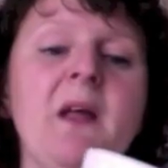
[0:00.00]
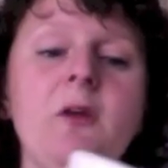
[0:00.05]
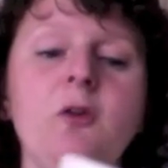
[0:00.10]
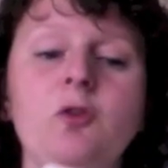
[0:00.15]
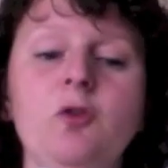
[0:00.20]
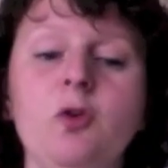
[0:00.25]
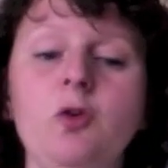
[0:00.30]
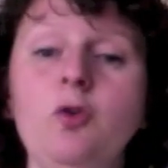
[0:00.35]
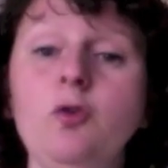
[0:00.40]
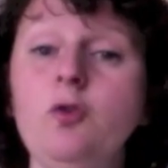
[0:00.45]

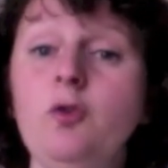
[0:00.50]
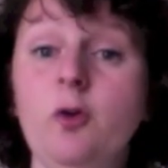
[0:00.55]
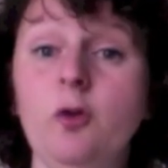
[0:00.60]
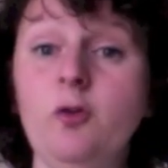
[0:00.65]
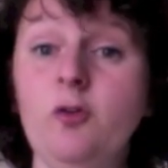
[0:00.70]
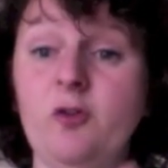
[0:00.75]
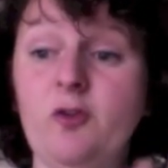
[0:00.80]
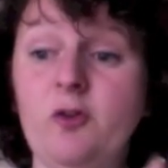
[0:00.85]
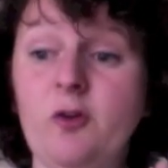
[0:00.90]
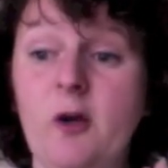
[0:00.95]
So you
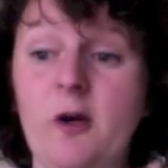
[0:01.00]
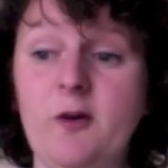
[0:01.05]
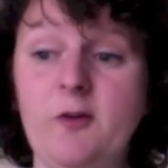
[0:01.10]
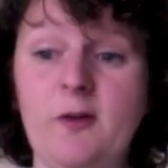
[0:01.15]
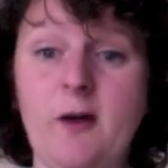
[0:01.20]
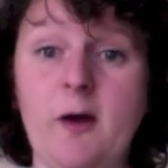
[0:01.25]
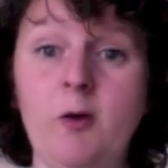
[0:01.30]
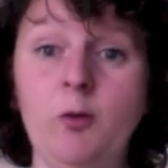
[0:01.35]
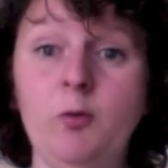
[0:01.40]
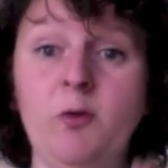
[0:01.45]
don't start
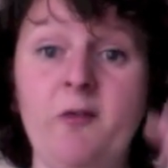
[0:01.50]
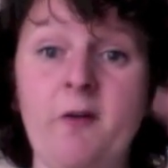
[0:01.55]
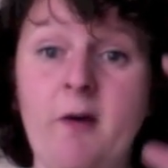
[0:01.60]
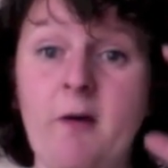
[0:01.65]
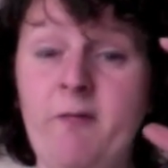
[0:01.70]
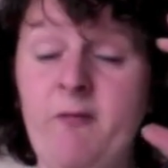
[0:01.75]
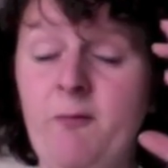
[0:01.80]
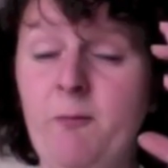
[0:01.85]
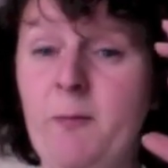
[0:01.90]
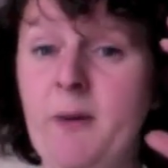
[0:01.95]
out with a
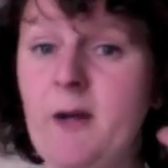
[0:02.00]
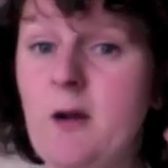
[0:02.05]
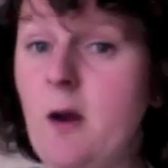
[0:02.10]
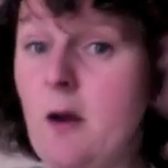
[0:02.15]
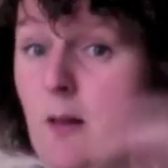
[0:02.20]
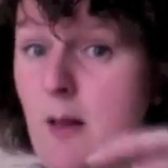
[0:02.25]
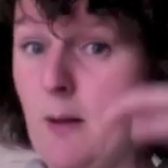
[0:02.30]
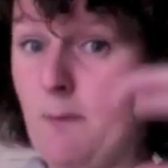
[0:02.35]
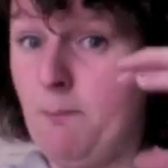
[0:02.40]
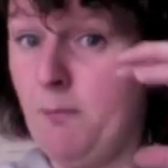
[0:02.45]
big
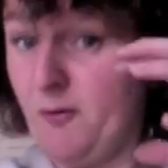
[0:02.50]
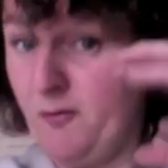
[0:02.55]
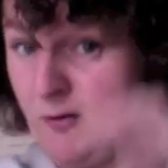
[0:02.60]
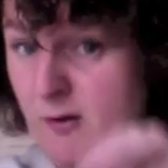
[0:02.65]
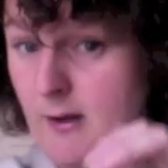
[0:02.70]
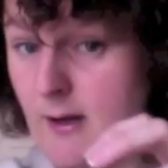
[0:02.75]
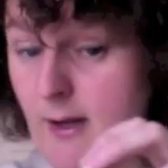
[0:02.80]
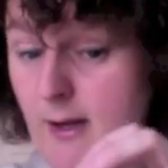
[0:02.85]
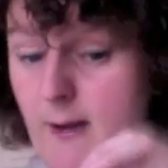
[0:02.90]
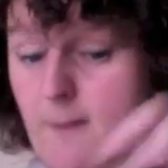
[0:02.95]
clump of
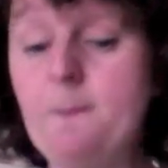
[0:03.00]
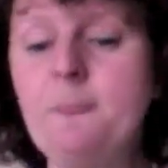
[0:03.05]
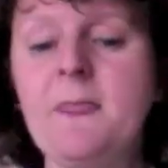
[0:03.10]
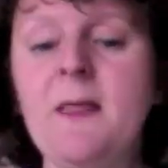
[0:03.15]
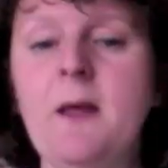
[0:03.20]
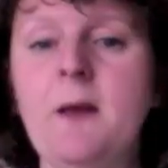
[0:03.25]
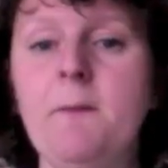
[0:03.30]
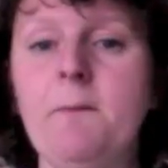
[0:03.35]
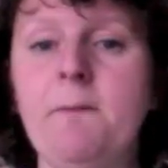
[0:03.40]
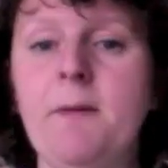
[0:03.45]
clay,
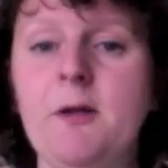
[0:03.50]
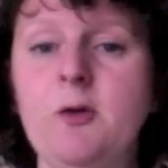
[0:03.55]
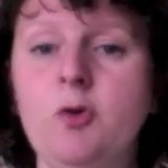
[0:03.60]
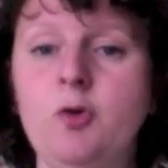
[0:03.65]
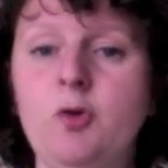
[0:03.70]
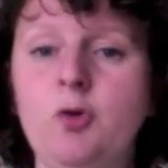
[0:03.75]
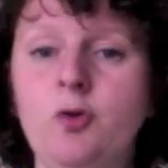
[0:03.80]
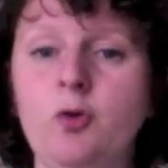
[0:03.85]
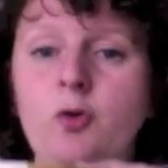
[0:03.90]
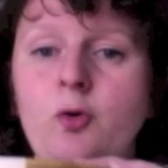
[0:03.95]

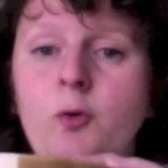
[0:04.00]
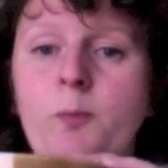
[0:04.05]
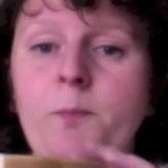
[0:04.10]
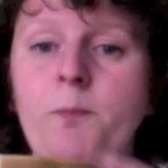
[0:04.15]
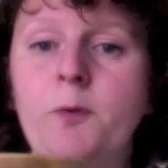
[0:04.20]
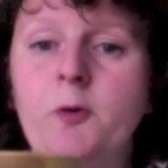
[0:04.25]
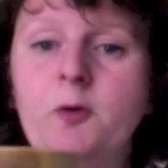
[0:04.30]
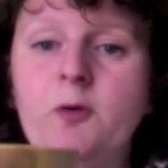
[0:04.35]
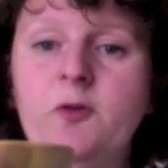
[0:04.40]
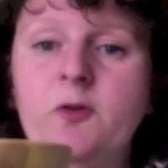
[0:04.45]
but you
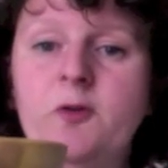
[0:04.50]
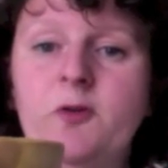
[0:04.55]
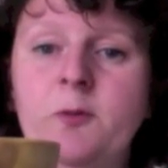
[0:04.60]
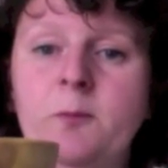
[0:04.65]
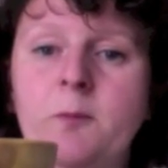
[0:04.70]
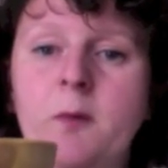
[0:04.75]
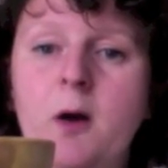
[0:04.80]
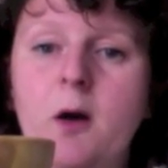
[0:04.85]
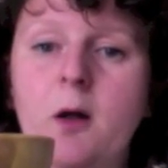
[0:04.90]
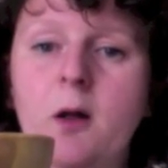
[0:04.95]
put
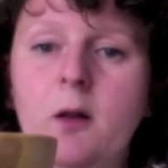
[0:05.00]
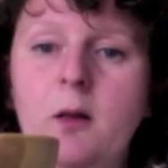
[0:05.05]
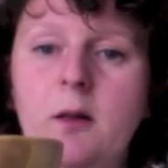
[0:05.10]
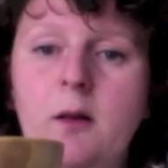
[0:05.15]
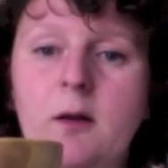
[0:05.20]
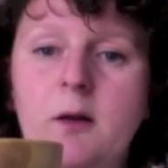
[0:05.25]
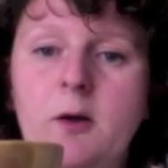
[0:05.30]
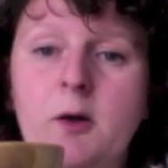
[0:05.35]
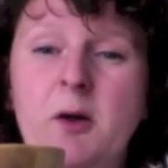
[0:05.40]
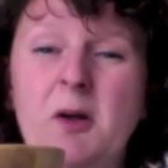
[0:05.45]

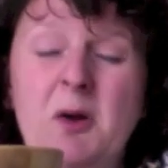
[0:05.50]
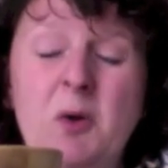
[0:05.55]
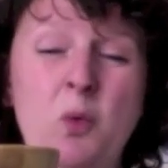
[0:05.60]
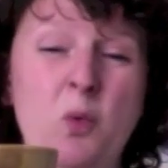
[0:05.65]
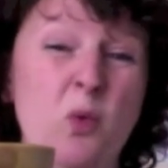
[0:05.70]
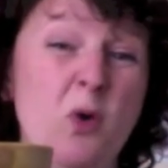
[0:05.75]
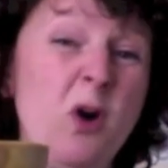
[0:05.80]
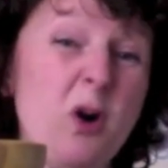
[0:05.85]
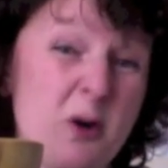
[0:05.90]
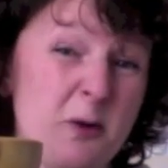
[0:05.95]
small
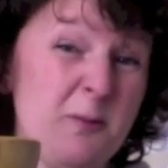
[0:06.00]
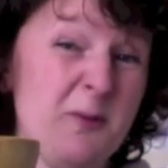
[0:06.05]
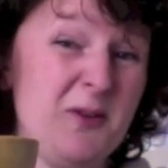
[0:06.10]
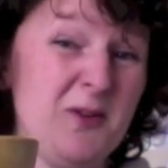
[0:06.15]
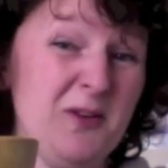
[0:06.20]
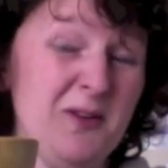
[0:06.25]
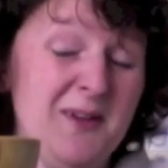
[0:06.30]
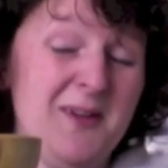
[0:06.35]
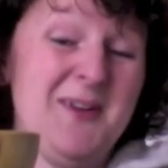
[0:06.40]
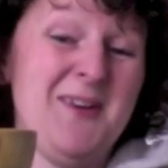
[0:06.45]

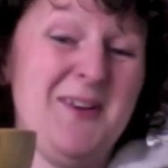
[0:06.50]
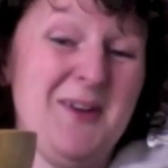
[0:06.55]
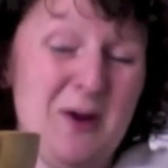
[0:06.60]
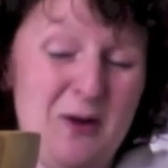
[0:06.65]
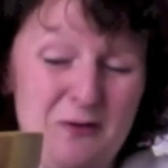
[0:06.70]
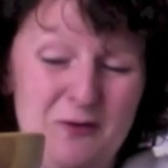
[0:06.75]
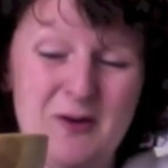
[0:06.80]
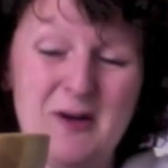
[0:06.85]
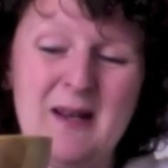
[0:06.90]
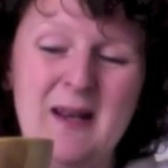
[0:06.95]
worms
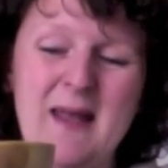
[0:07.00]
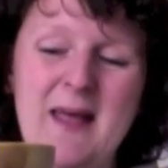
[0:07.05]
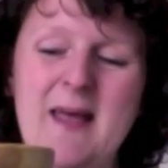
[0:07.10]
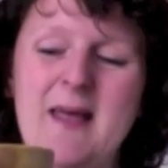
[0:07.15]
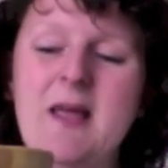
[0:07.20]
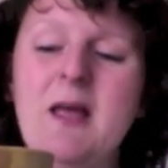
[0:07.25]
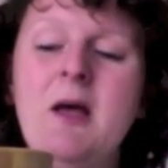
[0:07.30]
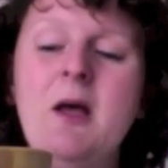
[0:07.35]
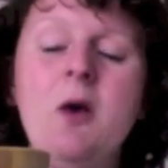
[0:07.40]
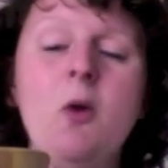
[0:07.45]
of
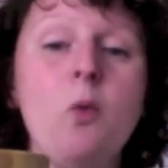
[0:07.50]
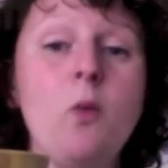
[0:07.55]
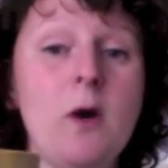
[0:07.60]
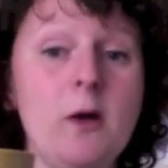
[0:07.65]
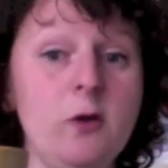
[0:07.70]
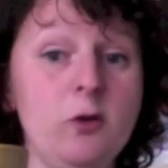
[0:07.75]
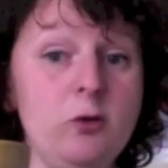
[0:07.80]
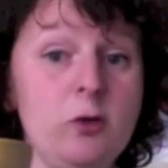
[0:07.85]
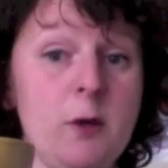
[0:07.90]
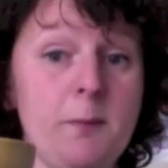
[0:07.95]
clay,
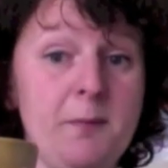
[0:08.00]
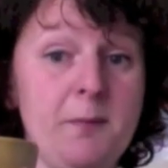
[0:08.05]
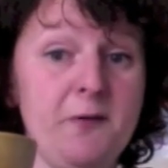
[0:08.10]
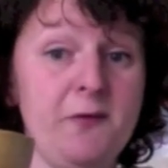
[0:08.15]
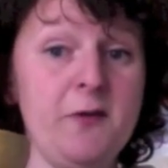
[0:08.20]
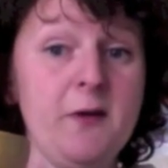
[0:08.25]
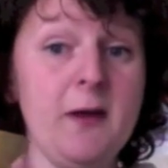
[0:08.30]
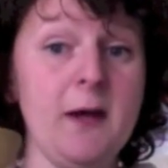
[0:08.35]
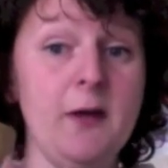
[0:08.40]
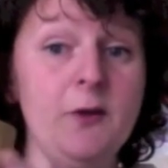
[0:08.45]
one on top
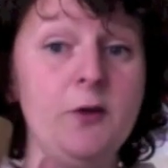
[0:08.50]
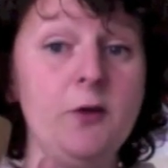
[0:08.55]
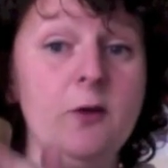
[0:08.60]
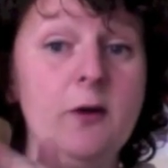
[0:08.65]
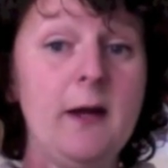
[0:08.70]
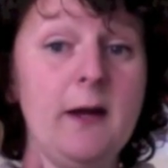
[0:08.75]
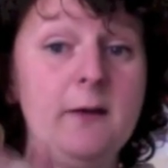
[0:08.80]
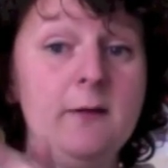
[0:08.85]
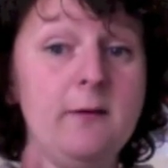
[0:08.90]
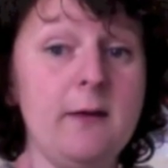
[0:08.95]
of the other,
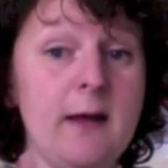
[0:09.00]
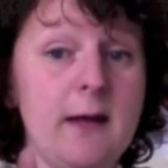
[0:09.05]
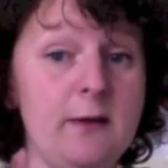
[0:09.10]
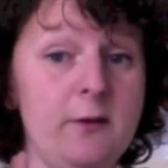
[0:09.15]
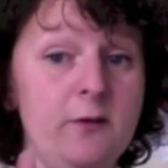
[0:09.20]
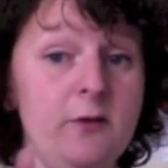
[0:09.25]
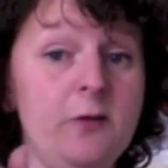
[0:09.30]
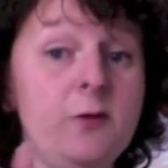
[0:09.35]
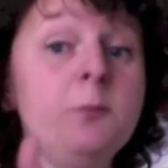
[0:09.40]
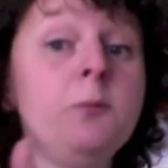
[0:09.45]
and
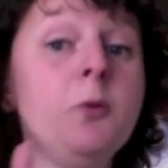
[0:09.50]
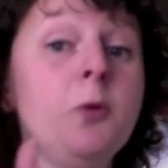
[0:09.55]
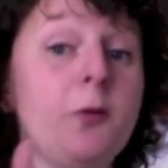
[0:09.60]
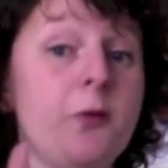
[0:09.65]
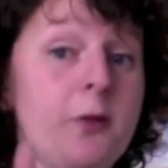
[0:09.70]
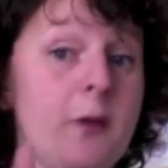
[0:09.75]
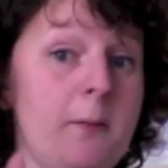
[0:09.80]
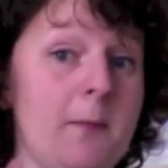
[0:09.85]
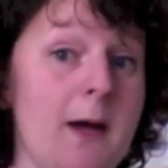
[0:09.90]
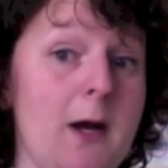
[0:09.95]
then
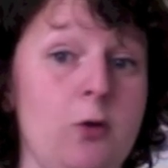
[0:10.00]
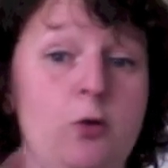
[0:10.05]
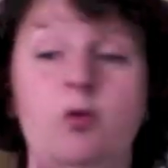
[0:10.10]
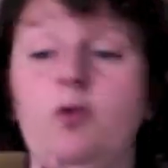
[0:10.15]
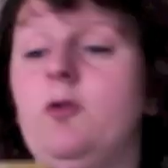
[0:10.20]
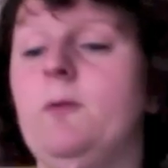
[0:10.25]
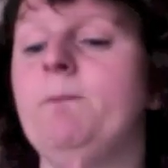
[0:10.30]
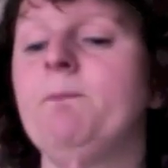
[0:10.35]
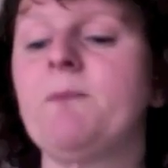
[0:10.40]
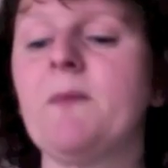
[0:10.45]
smooth them out.